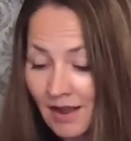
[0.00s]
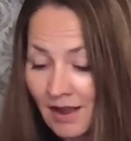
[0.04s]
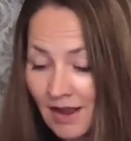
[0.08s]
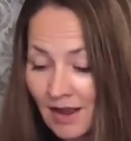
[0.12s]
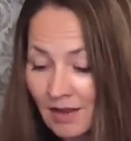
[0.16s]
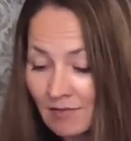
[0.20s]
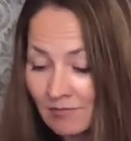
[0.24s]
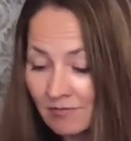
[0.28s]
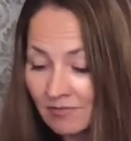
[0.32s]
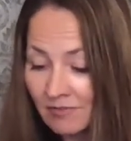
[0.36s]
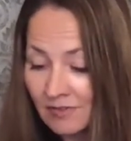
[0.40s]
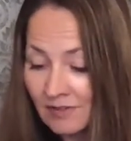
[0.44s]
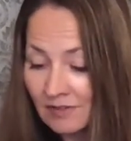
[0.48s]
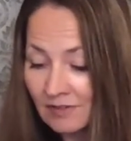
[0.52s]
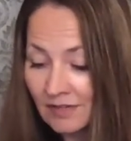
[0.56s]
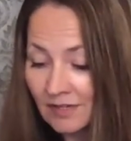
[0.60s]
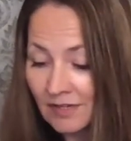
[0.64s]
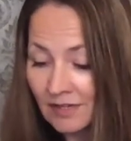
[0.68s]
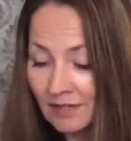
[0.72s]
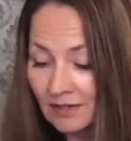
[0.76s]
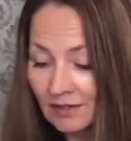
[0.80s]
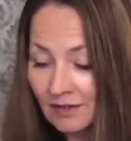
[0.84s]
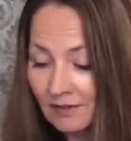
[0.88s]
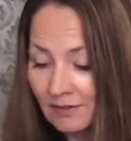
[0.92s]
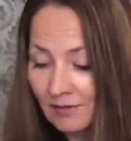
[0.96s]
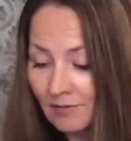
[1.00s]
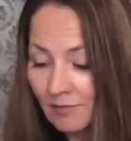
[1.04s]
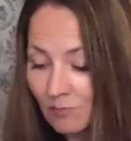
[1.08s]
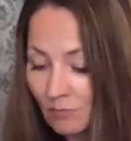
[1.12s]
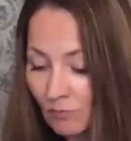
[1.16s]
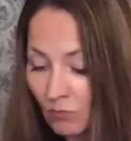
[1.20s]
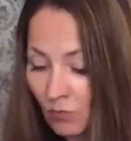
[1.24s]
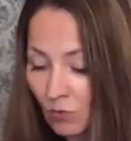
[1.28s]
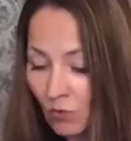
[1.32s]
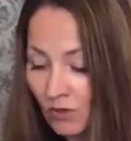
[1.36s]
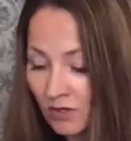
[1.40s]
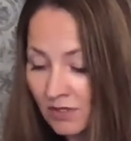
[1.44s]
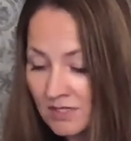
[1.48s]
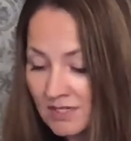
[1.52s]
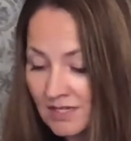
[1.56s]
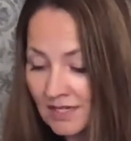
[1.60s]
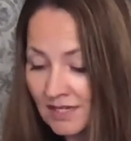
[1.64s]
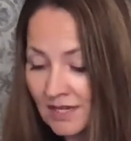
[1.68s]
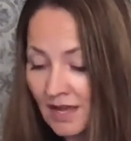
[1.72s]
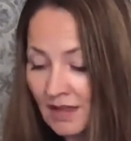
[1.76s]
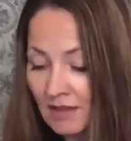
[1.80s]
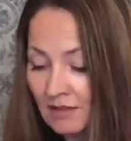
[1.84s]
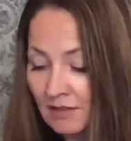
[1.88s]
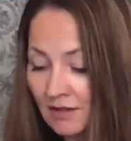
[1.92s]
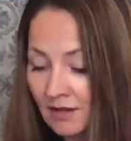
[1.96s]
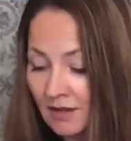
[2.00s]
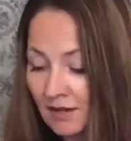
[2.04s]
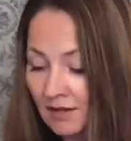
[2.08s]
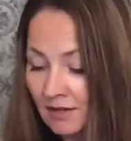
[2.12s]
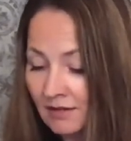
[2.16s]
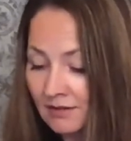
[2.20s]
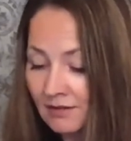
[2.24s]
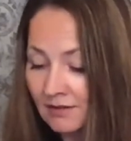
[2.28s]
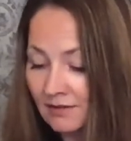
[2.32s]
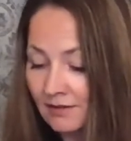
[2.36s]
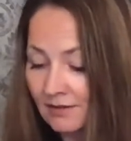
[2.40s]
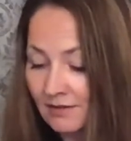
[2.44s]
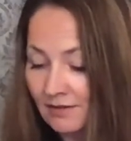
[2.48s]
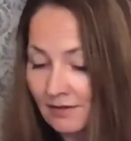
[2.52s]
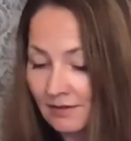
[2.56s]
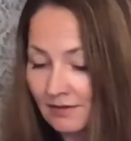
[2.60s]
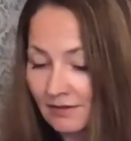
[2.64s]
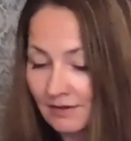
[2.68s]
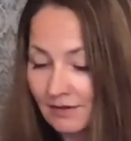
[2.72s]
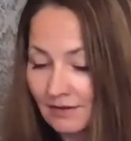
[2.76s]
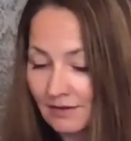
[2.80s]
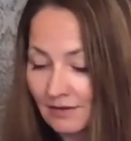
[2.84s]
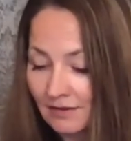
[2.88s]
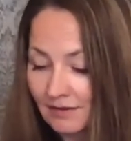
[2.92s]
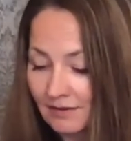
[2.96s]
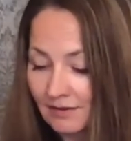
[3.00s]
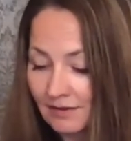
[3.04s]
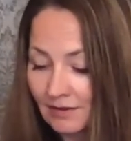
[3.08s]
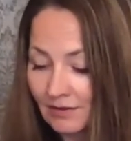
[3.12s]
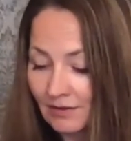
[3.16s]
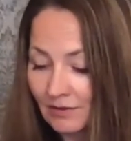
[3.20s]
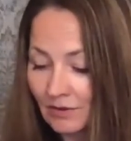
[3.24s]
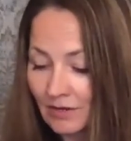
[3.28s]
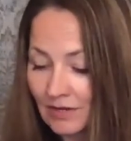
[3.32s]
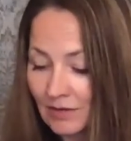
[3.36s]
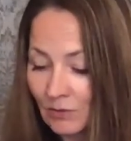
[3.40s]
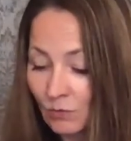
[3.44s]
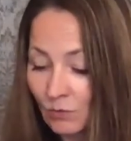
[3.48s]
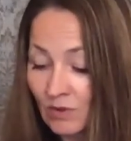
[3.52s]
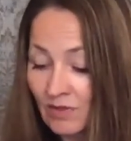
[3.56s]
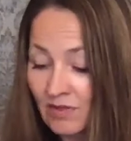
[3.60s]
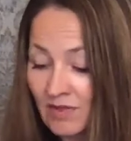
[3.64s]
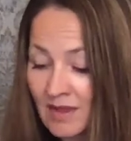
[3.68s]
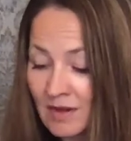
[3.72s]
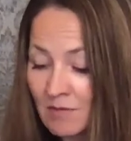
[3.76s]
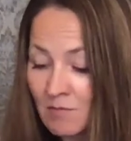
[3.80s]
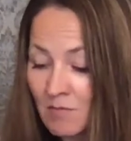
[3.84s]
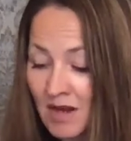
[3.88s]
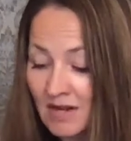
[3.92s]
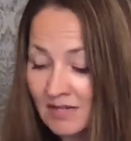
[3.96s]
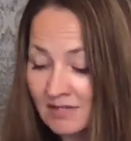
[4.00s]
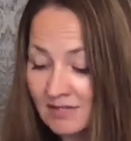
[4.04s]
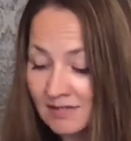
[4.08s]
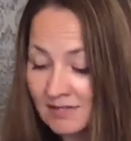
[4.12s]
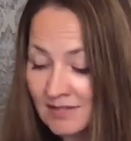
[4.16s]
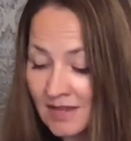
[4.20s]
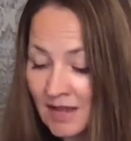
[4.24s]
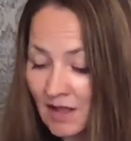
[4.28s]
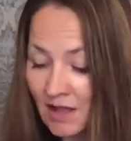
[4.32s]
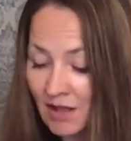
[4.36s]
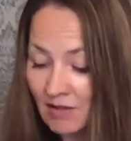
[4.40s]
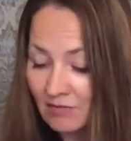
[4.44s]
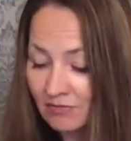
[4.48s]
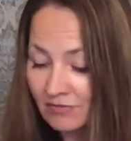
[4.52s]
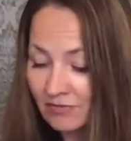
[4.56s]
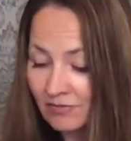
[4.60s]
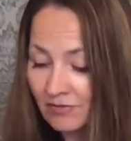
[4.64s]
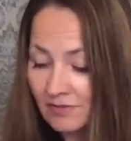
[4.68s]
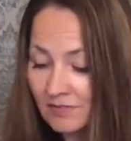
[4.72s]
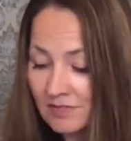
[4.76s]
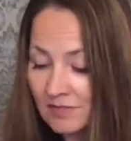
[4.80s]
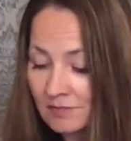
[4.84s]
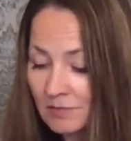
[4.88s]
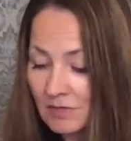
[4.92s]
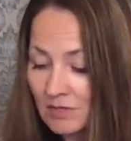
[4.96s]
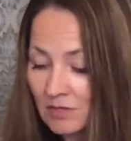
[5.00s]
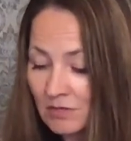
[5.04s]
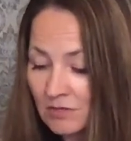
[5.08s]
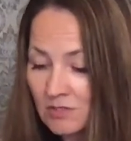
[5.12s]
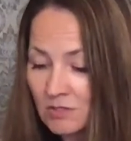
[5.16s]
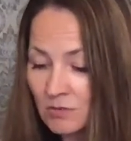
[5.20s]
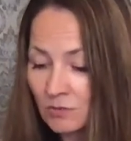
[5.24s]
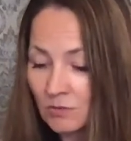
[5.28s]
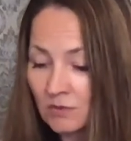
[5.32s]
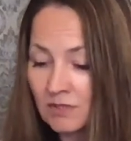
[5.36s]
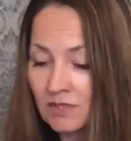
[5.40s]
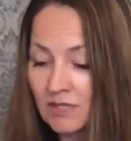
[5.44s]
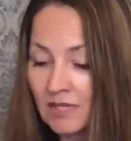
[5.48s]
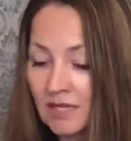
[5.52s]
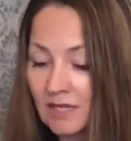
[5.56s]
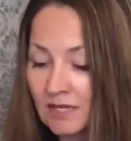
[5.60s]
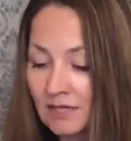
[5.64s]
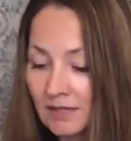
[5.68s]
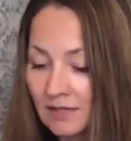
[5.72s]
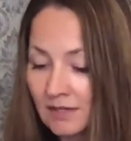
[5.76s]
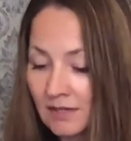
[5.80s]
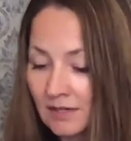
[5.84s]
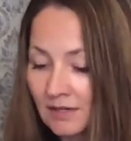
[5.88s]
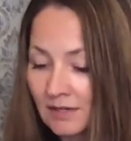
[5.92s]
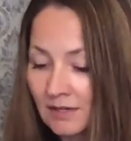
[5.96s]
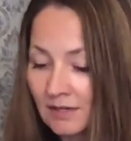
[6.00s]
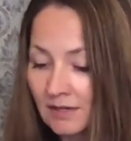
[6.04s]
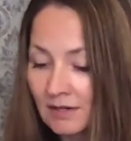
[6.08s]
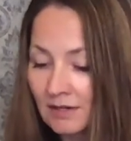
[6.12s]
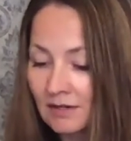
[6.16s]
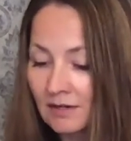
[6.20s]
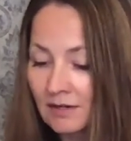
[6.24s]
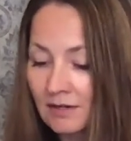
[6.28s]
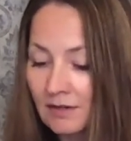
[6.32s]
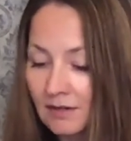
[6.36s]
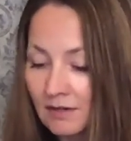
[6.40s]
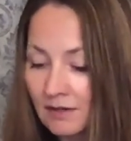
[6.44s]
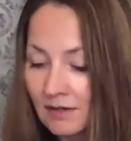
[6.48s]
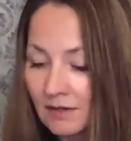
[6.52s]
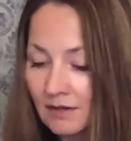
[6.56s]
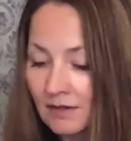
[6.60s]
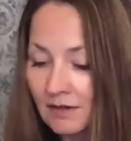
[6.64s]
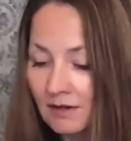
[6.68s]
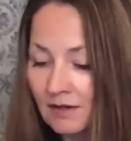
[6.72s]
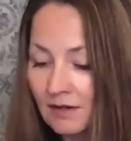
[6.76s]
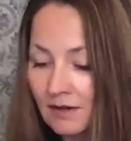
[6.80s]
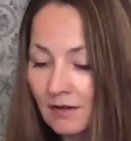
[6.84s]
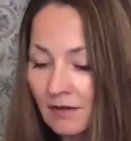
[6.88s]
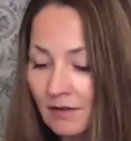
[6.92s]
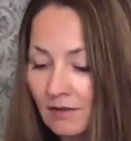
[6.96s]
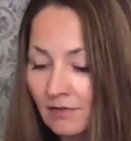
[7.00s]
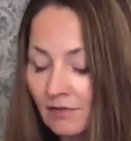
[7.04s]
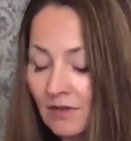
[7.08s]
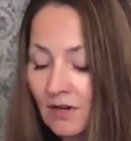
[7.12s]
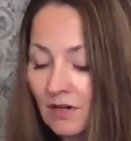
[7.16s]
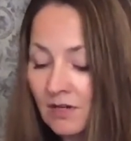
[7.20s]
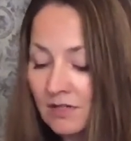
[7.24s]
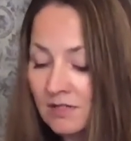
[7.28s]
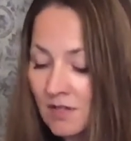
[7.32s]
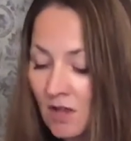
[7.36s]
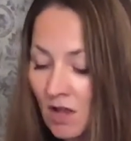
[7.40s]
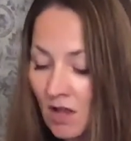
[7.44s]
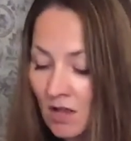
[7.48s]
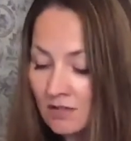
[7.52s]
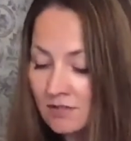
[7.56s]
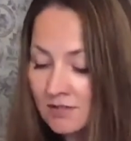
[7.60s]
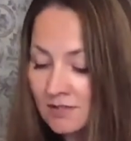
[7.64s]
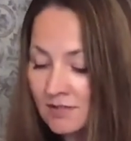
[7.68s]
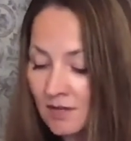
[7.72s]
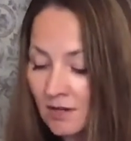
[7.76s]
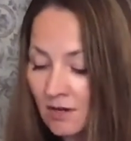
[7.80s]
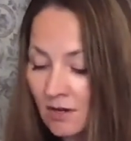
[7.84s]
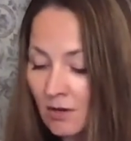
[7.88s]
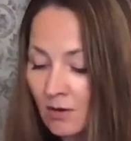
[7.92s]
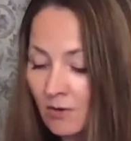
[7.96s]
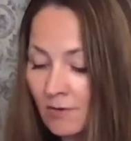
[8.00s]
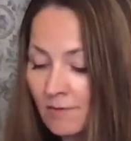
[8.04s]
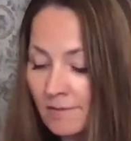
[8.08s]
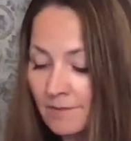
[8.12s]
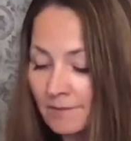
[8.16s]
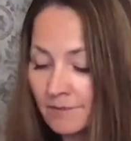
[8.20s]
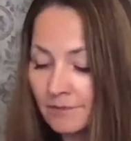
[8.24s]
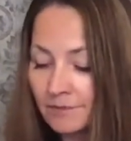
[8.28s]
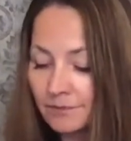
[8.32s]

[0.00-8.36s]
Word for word: I'm feeling more together within myself spiritually. There is also